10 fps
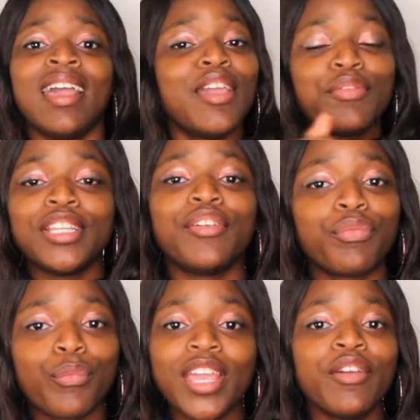even
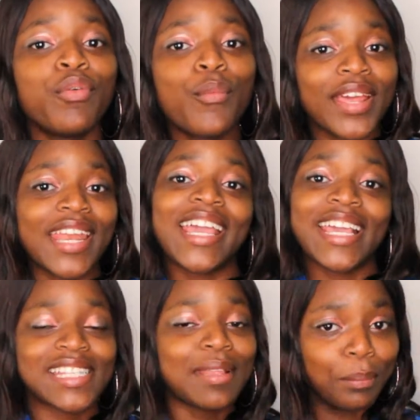if even when i
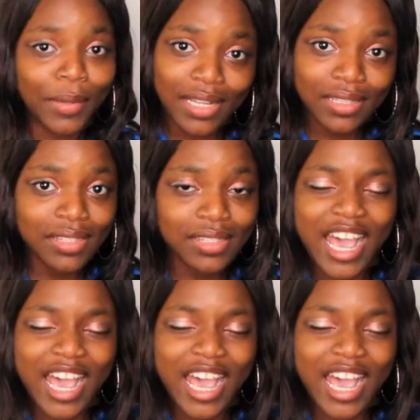hated math,